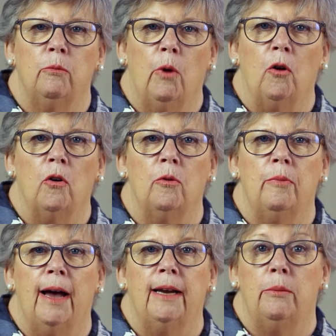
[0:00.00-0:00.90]
welcome,
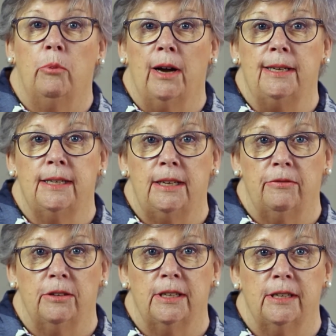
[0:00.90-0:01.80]
and embrace
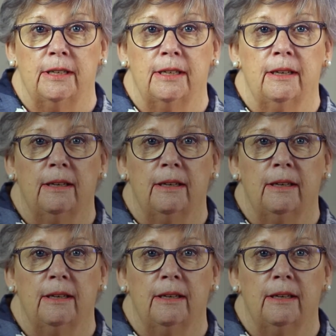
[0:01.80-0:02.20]
differences.